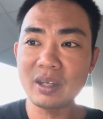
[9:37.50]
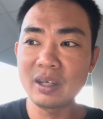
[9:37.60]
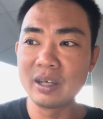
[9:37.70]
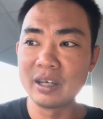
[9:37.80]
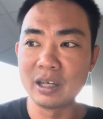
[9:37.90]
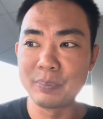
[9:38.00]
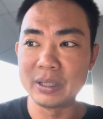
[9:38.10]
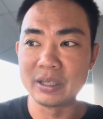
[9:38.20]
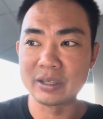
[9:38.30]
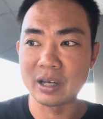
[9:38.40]
a bit
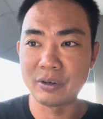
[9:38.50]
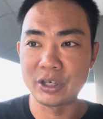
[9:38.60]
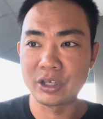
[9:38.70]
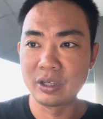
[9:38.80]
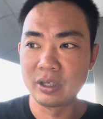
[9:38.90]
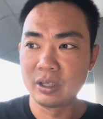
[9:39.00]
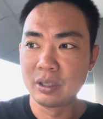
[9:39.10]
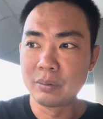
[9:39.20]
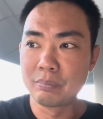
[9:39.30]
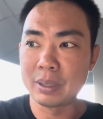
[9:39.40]
discouraged.
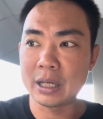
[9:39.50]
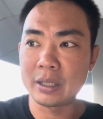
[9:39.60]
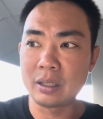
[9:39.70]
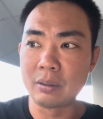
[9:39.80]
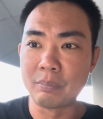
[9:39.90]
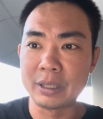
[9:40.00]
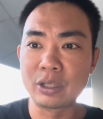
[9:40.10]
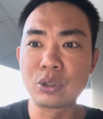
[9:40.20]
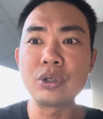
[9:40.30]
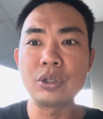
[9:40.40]
But the
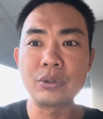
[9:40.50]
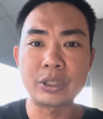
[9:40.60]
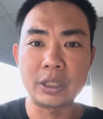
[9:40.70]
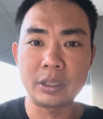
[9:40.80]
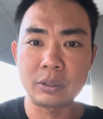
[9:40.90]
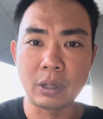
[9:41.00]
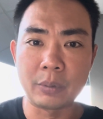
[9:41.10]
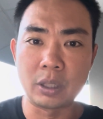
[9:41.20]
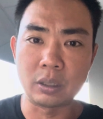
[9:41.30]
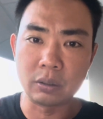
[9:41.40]
good news is, so I'm
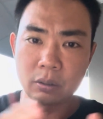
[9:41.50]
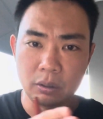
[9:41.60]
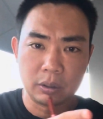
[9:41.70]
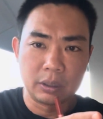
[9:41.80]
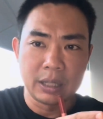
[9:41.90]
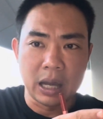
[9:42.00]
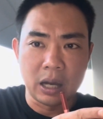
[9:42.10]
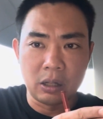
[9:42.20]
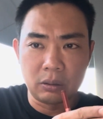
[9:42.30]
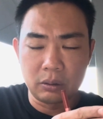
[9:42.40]
gonna
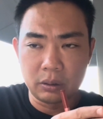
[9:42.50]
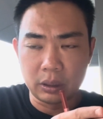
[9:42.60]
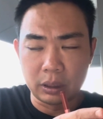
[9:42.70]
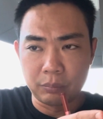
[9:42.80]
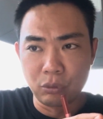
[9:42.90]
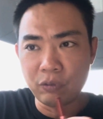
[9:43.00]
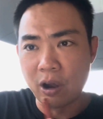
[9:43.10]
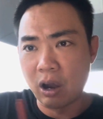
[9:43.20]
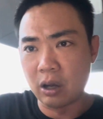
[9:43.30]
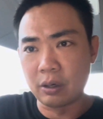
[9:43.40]
now move
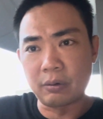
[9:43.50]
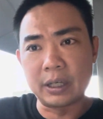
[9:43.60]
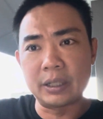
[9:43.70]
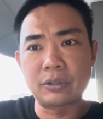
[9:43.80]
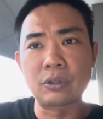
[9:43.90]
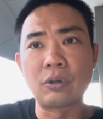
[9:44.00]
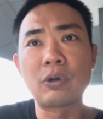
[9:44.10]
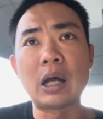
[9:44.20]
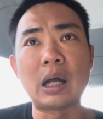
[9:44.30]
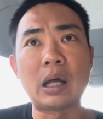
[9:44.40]
on, right? So
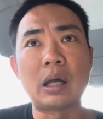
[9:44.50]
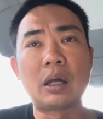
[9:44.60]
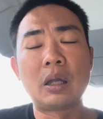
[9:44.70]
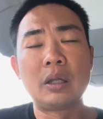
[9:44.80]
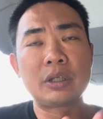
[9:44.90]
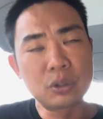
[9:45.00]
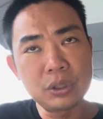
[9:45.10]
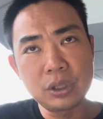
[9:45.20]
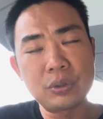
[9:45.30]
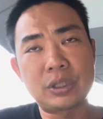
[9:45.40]
the good
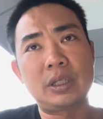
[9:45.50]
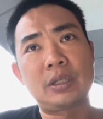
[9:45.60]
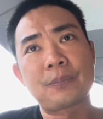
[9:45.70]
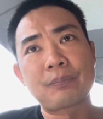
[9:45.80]
news is,